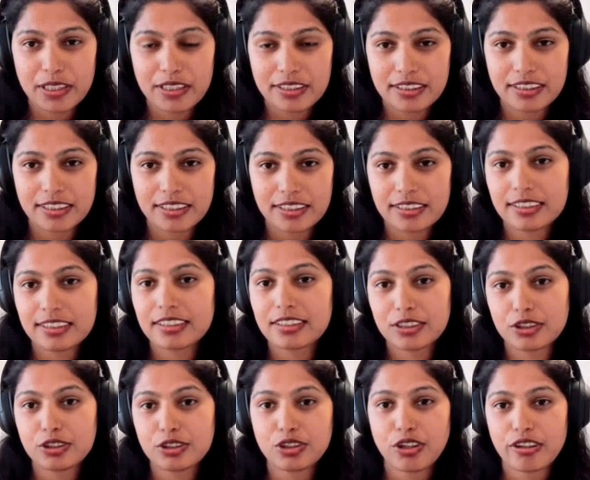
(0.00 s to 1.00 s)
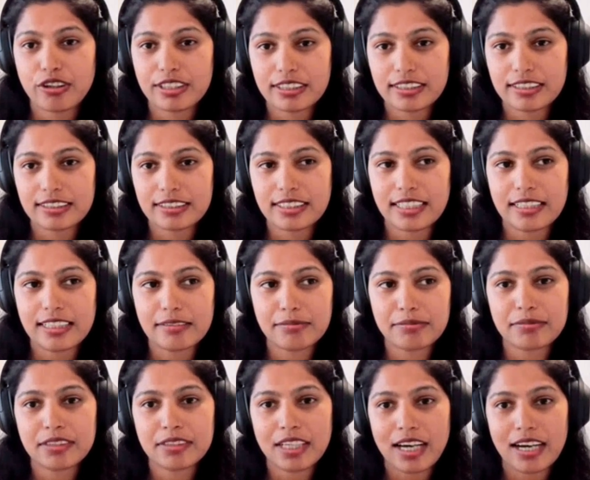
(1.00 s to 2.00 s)
person to join the
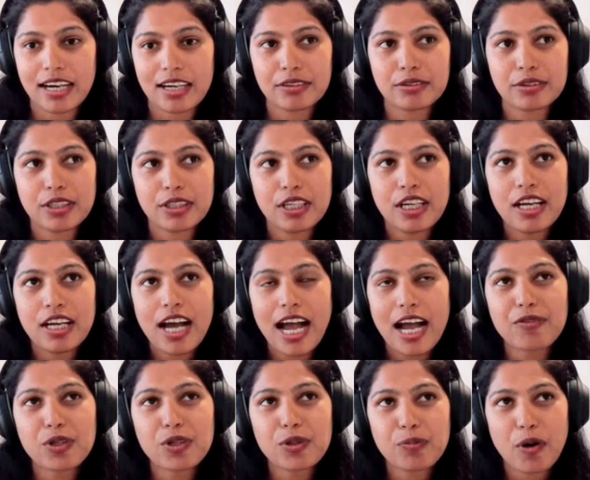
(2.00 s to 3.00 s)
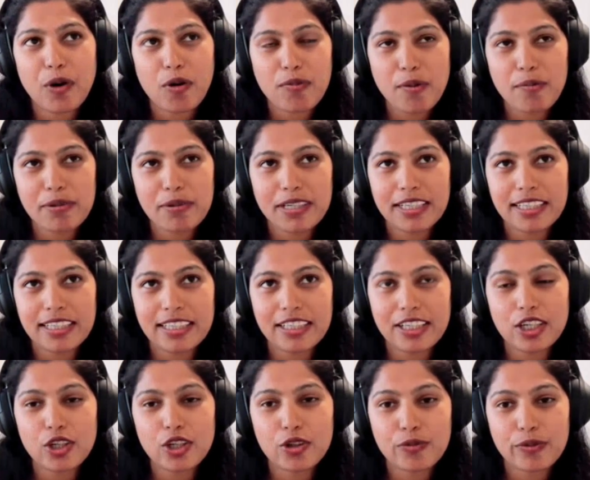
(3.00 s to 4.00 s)
team now, I would
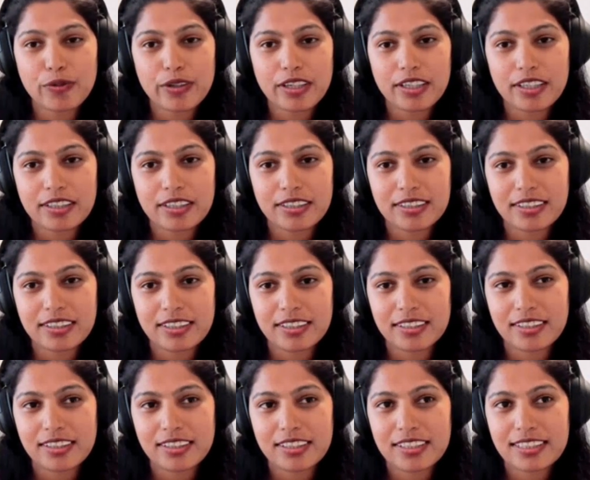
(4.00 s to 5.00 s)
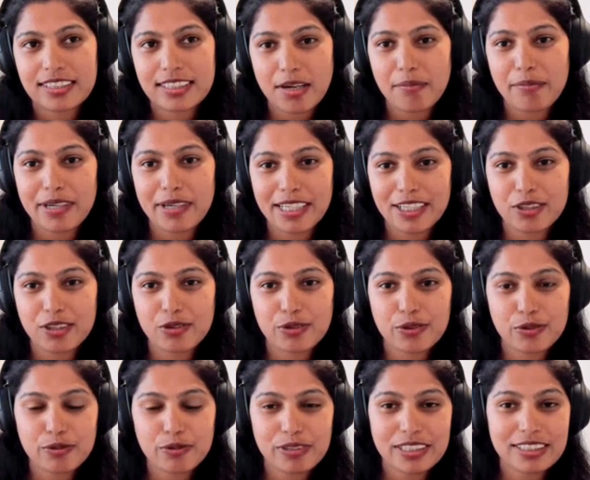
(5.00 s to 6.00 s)
probably look for somebody
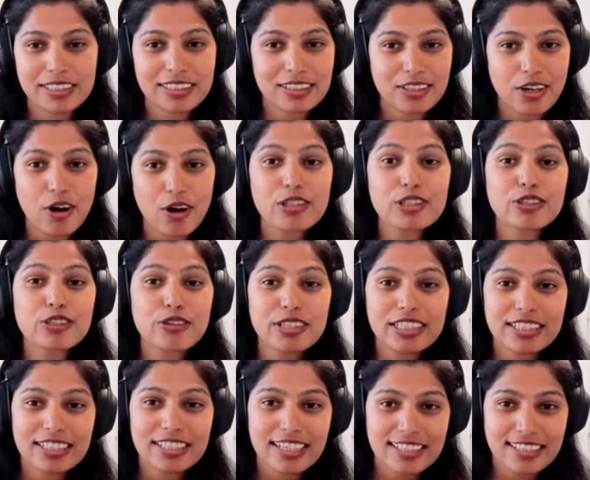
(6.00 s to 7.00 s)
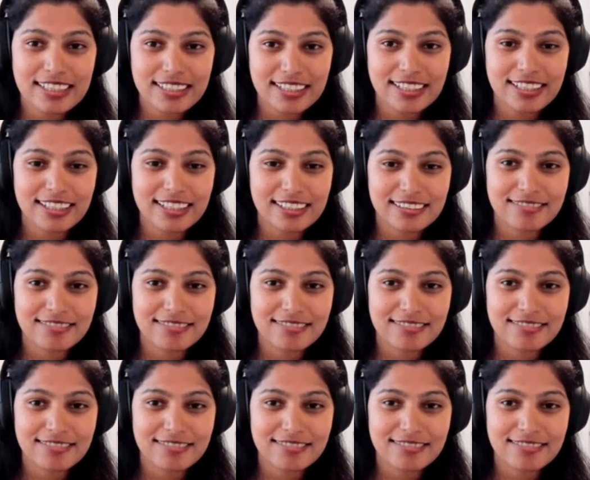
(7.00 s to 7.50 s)
who is also interested